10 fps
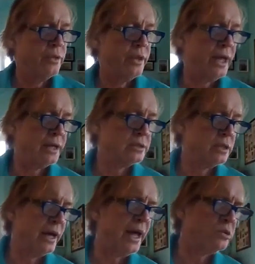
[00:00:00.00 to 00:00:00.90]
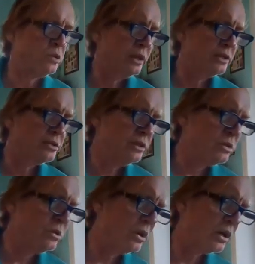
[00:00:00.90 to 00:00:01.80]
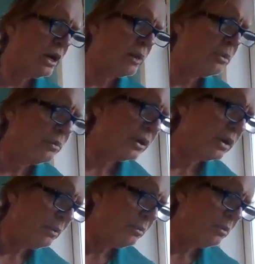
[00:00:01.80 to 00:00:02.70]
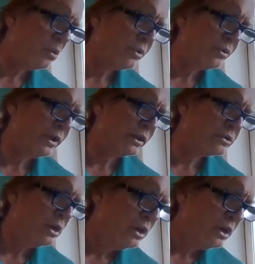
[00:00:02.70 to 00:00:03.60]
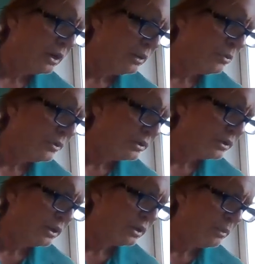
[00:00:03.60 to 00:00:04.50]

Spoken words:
that actually let's do a couple more things. Got a